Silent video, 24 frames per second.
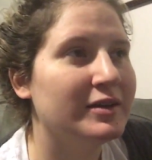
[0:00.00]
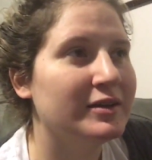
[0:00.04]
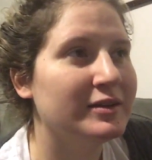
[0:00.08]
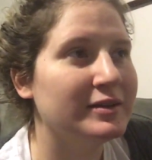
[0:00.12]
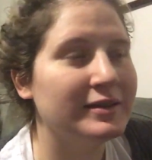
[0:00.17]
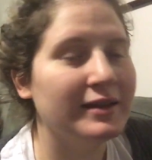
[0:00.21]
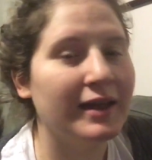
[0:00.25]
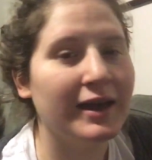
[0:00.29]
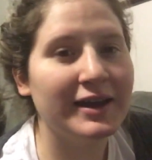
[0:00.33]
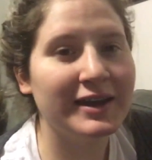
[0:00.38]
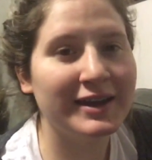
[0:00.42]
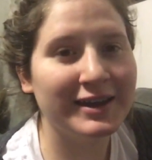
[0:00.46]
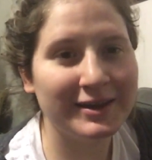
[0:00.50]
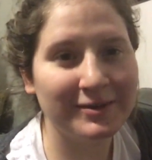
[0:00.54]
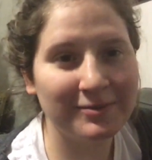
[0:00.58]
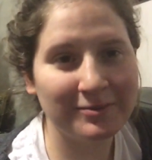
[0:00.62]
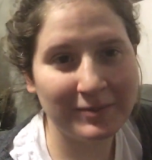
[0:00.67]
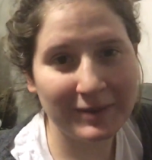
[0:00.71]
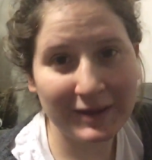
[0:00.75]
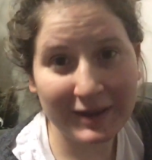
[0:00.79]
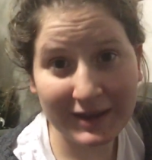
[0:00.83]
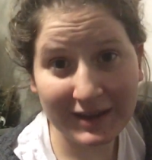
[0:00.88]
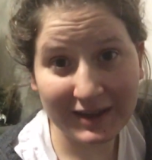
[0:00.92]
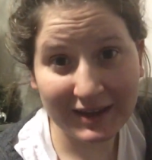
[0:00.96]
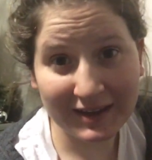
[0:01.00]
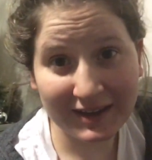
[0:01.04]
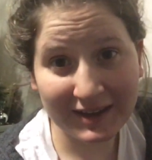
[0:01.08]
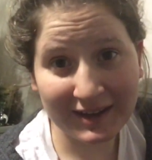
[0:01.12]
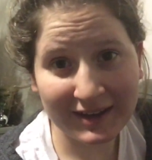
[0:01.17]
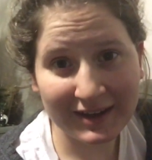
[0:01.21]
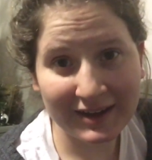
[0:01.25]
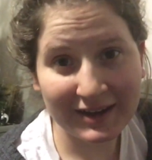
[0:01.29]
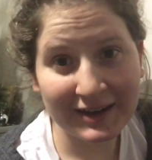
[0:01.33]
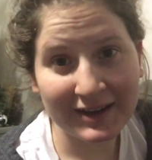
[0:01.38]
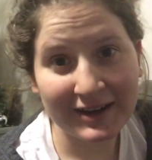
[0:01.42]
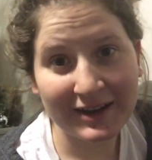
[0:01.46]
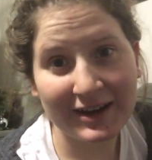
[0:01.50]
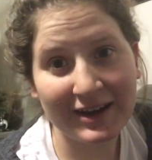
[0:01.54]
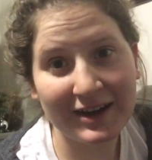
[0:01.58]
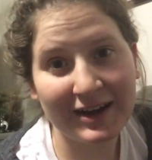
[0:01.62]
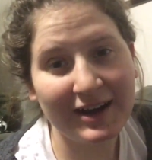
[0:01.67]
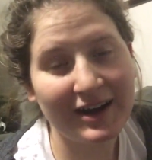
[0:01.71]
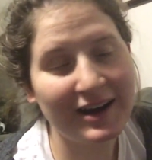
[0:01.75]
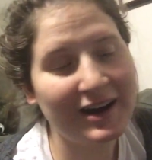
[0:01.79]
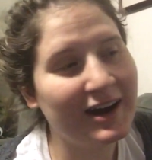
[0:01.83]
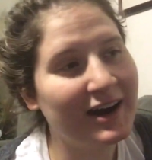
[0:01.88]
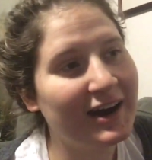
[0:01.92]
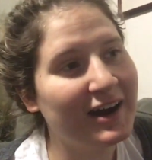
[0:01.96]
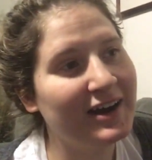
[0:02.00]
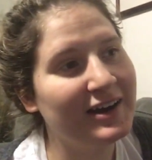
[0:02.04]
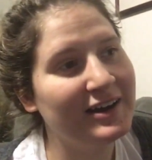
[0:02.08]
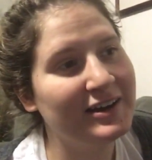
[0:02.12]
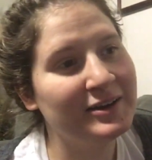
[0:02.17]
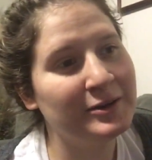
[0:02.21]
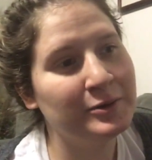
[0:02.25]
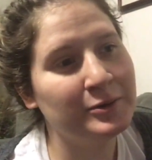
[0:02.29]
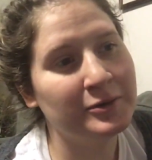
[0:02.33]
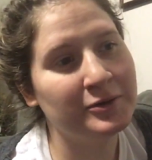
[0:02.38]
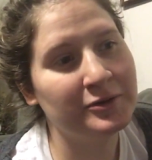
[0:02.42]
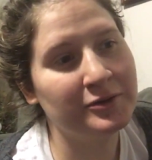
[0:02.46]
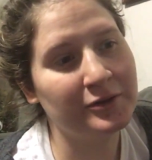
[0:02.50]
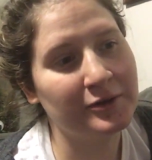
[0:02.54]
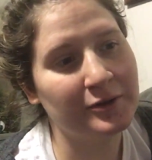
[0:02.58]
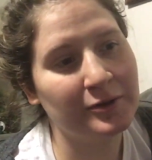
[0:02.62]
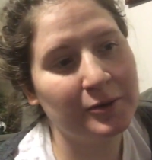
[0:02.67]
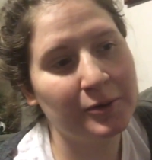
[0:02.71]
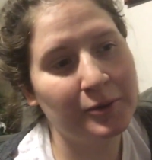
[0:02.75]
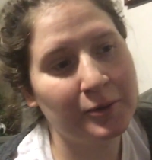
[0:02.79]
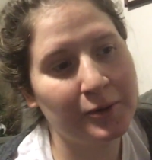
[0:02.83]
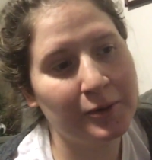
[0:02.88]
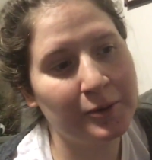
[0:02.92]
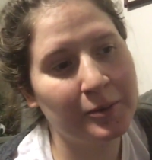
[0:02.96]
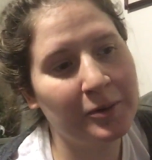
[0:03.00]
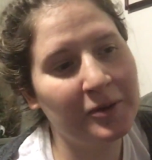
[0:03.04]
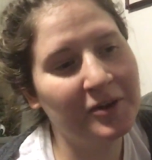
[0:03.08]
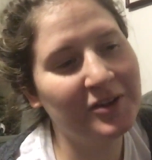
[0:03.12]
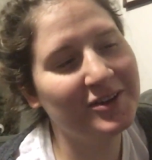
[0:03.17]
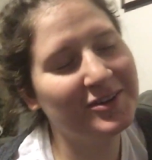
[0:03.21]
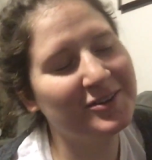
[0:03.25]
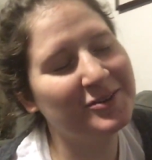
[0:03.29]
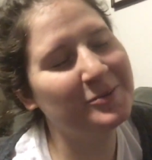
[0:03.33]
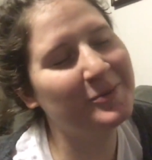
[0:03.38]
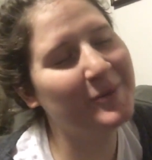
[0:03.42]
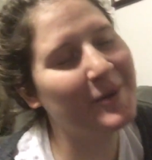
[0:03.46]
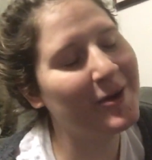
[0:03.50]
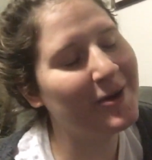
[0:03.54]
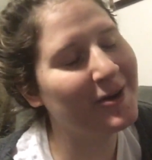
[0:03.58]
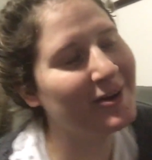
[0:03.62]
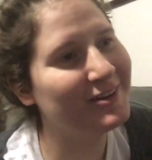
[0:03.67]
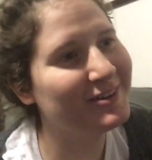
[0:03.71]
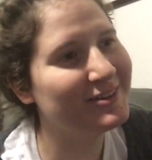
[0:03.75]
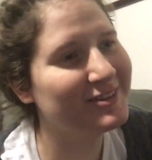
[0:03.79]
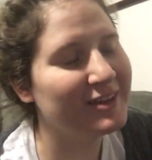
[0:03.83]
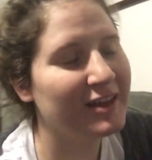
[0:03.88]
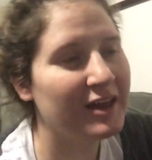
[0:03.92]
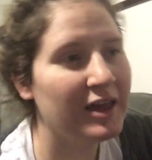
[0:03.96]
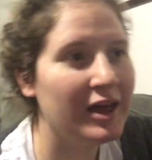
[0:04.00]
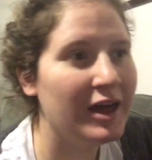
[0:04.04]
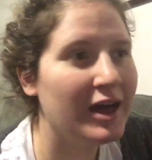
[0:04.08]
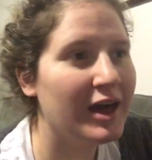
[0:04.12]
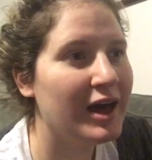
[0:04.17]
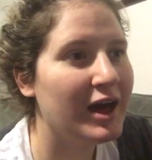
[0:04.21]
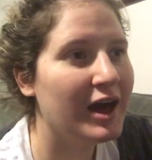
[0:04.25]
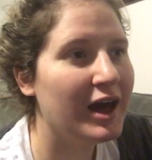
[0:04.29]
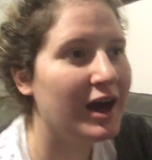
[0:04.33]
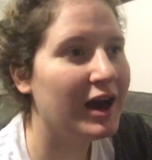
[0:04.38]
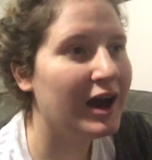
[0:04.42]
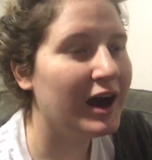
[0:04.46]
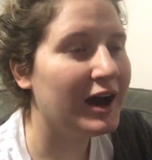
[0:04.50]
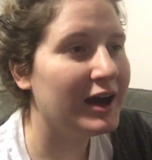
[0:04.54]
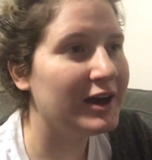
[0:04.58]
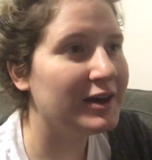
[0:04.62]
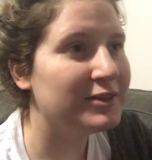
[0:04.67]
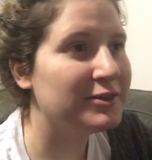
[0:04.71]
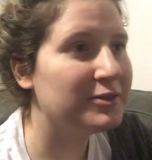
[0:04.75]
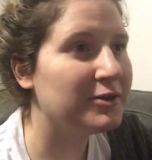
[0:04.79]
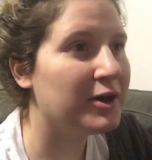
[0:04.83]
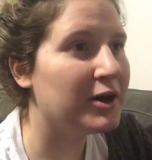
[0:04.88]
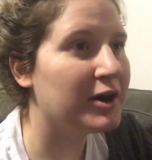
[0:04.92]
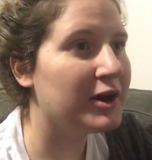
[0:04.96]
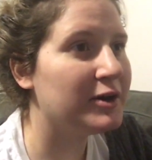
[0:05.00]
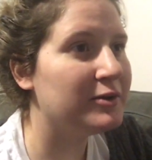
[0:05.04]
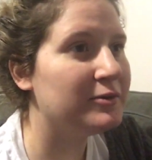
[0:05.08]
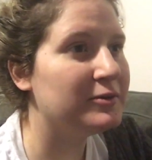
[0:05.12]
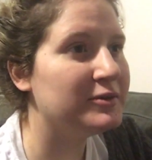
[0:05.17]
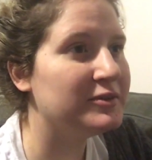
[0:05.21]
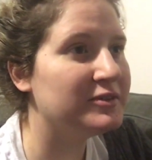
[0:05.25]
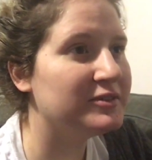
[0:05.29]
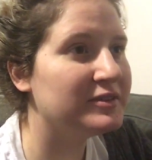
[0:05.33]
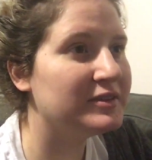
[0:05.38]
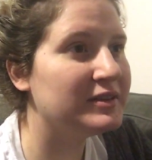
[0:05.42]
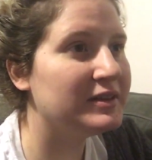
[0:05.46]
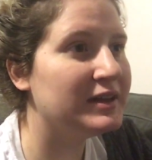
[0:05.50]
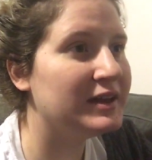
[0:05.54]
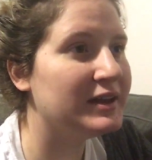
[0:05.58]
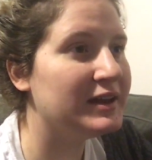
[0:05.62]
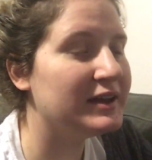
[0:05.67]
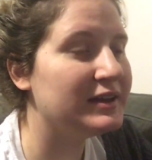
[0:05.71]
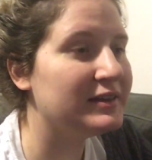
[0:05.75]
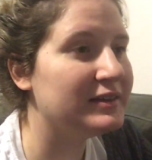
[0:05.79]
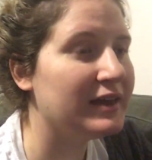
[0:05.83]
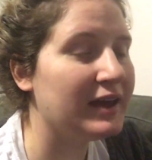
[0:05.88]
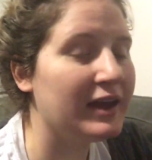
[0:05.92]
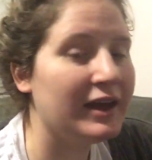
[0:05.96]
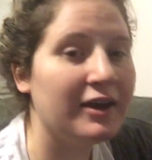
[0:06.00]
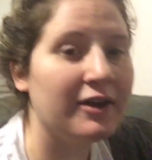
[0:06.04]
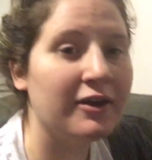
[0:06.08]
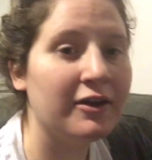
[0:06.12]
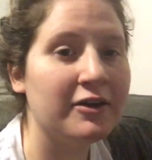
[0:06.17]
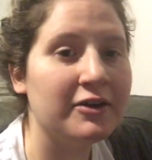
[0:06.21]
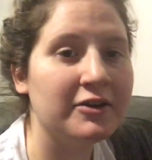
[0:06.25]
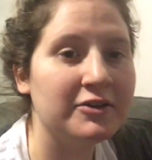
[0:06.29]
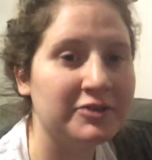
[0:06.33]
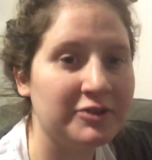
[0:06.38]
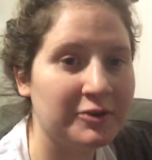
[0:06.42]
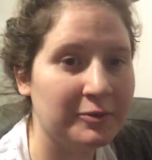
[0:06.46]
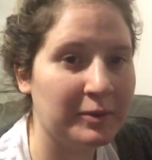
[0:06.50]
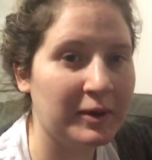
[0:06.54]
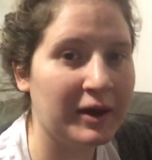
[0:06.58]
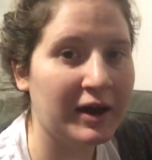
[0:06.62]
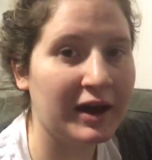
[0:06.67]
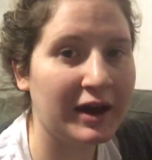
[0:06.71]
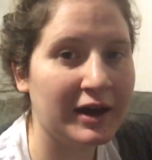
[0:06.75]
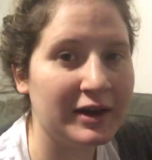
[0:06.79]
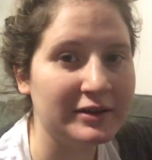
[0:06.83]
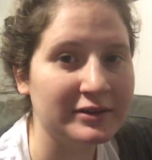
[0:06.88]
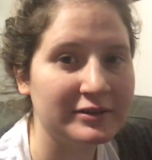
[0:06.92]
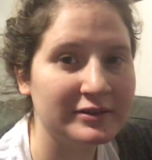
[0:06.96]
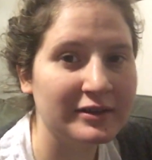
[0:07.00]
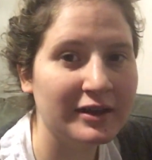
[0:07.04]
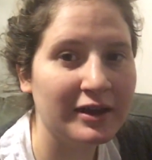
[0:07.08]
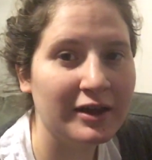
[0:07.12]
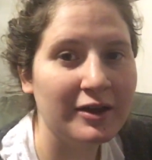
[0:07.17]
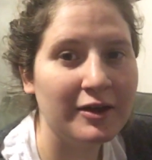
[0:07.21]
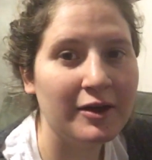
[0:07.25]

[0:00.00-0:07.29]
lucky me, it was a horrible experience. I thought I was getting the air to pass,